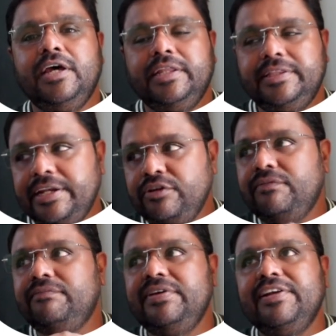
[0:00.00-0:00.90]
Then
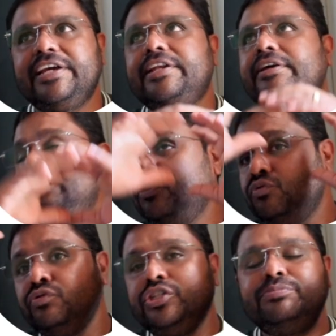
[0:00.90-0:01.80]
we will get a
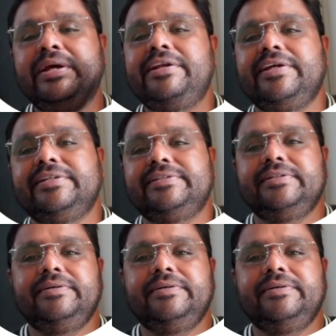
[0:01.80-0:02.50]
huge matrix.